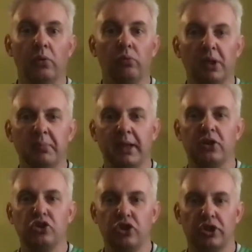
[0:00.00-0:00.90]
we can make
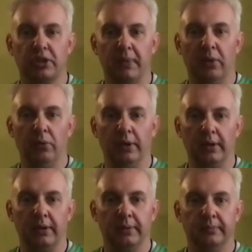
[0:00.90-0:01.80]
it just about
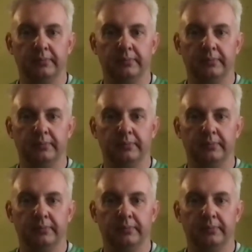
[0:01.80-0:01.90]
work.